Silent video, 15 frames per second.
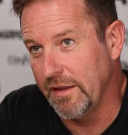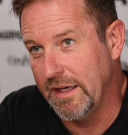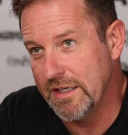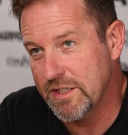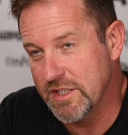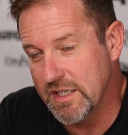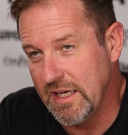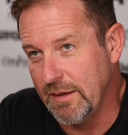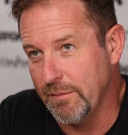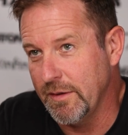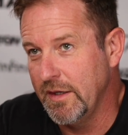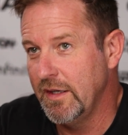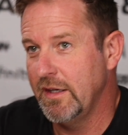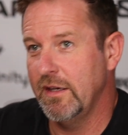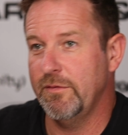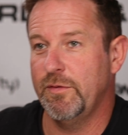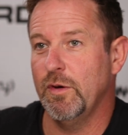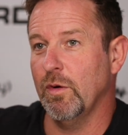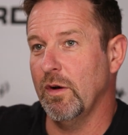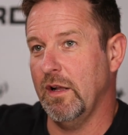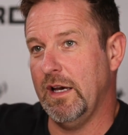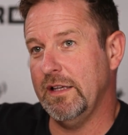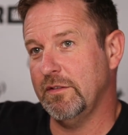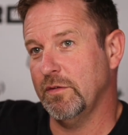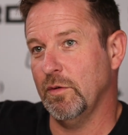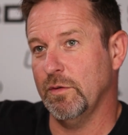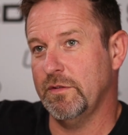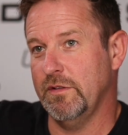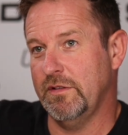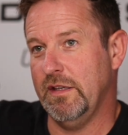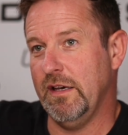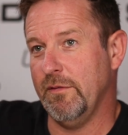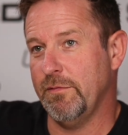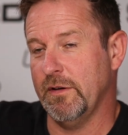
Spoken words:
that shape. If your light source is here,